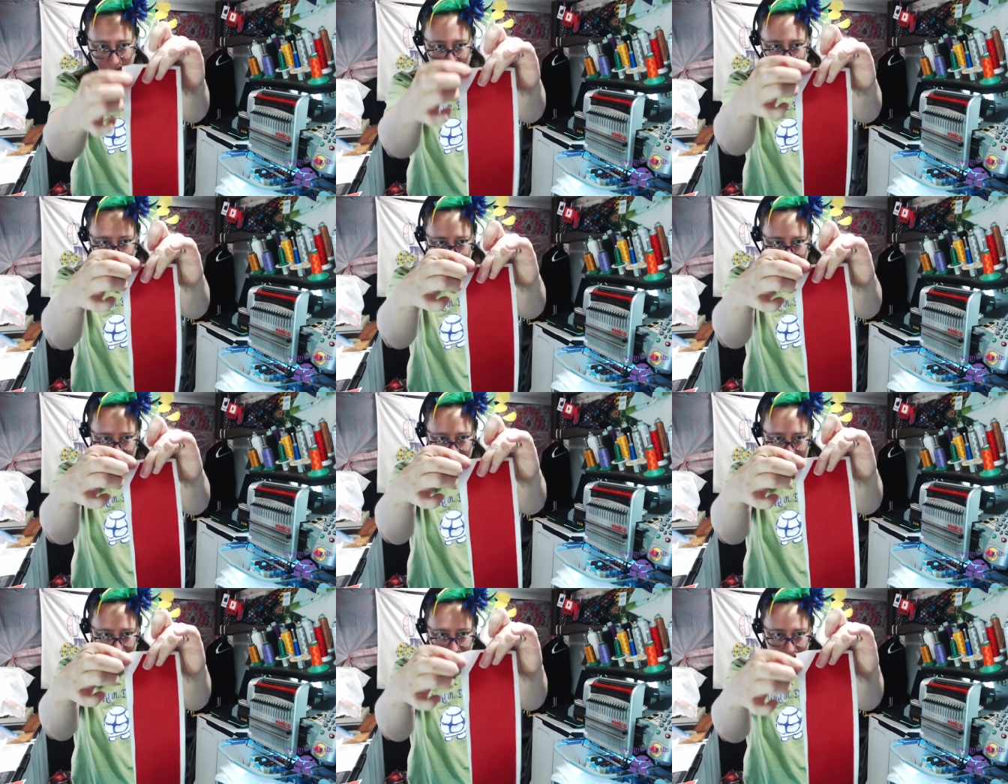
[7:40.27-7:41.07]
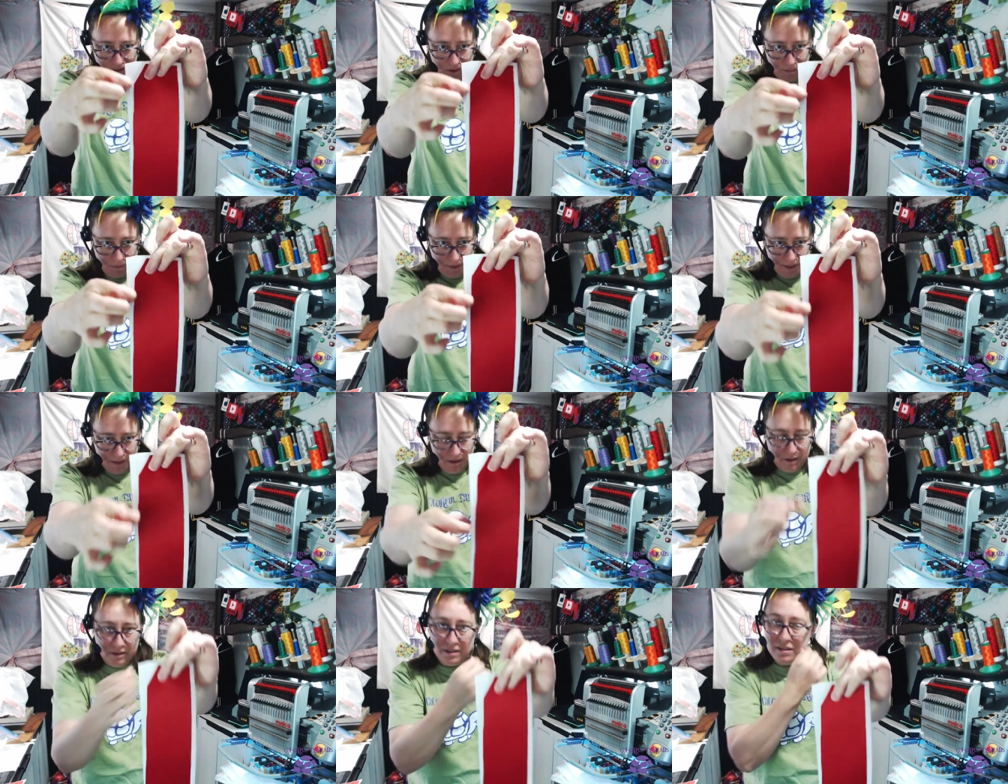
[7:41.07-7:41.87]
there's like a little bit
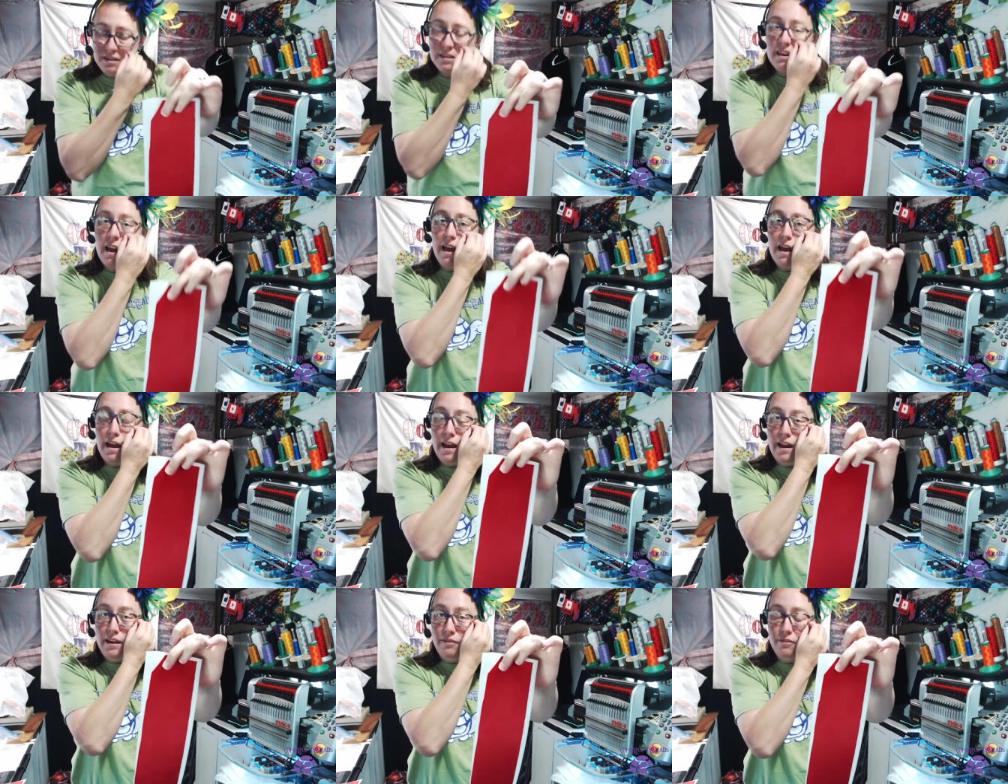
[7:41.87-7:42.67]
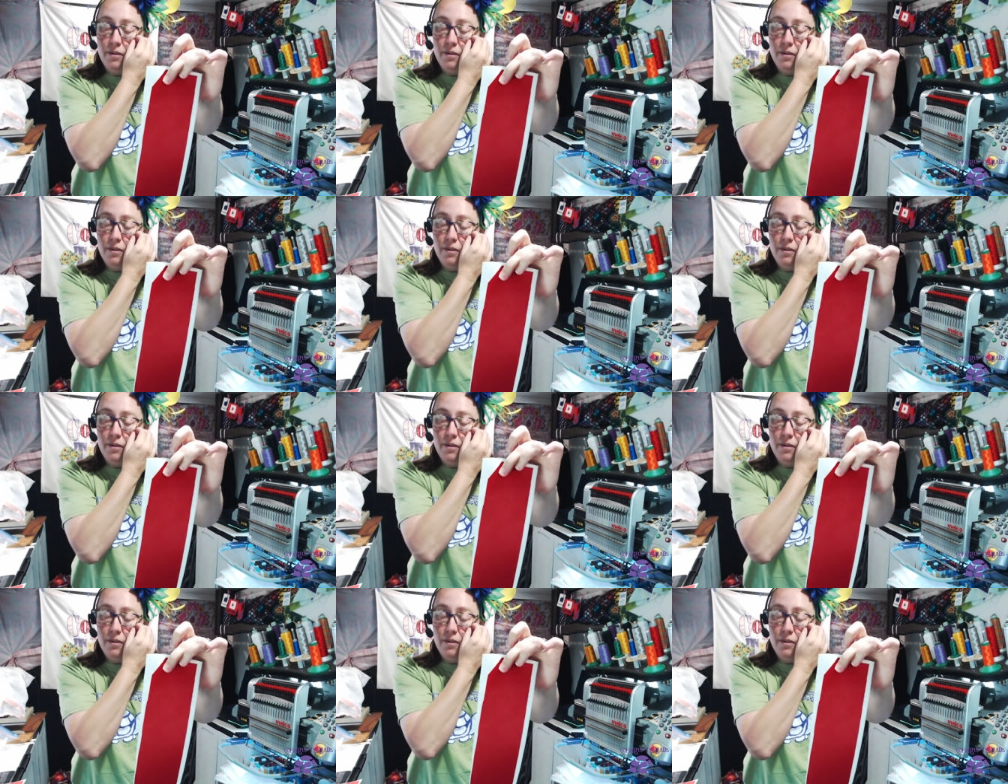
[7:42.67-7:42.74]
on the side